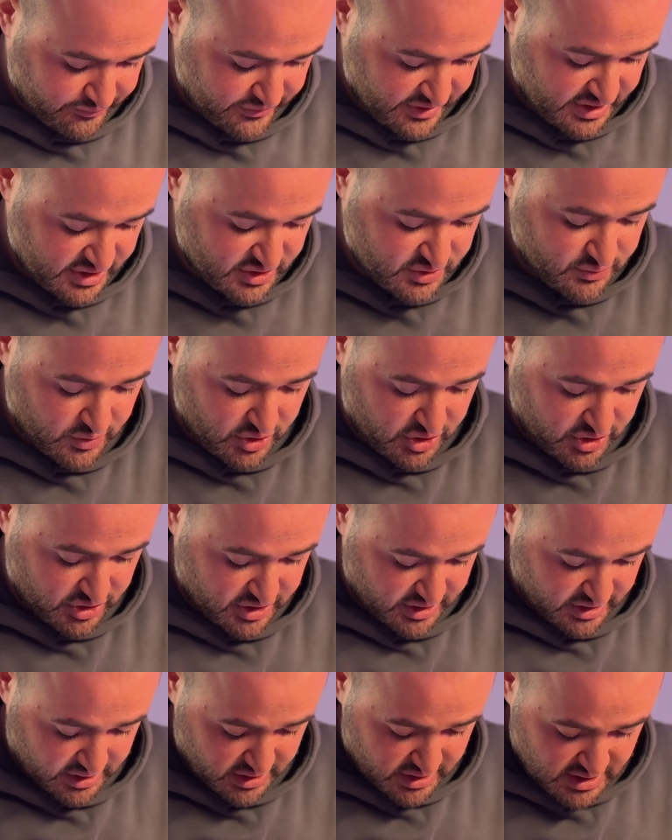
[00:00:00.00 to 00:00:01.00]
it's
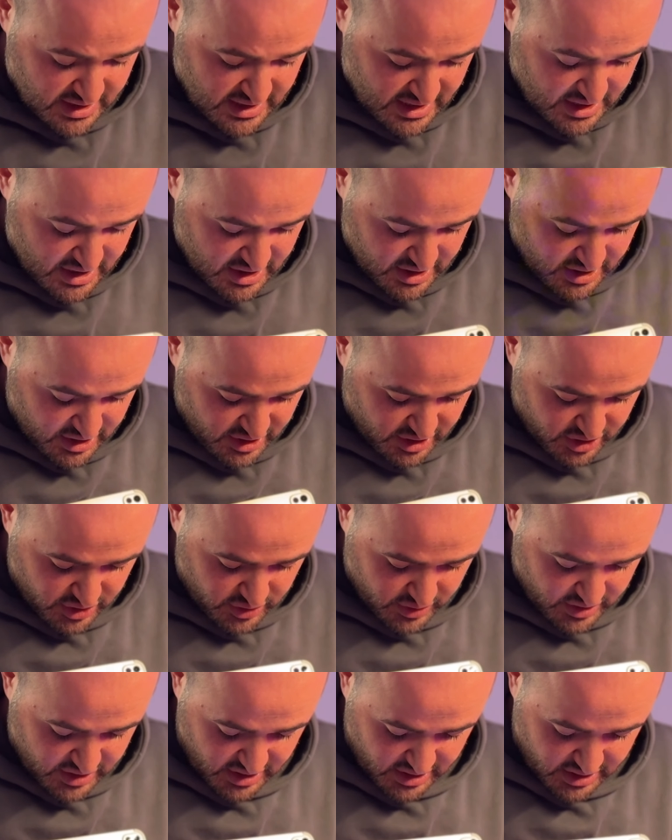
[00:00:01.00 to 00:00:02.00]
working.
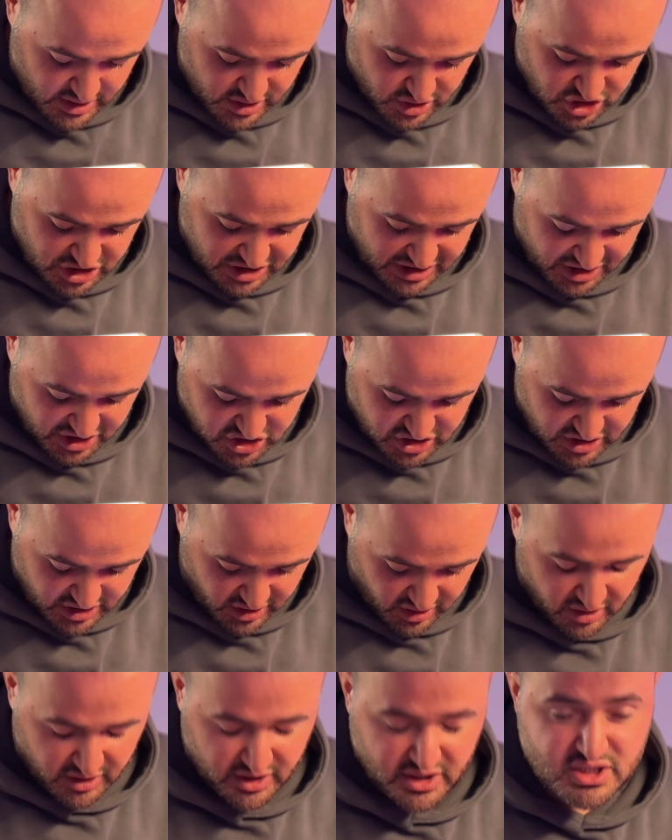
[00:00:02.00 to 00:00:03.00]
You can change the
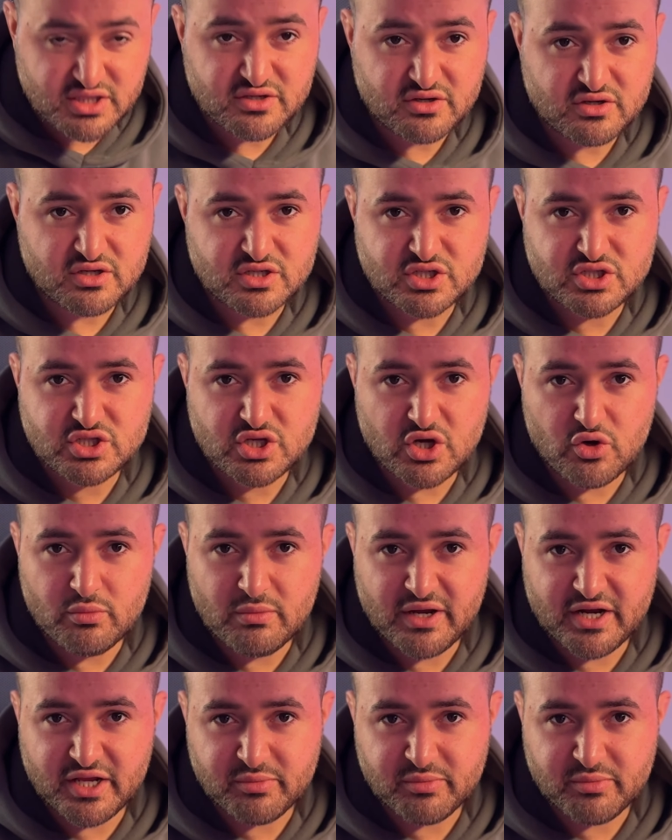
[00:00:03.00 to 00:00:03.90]
lights. There are so many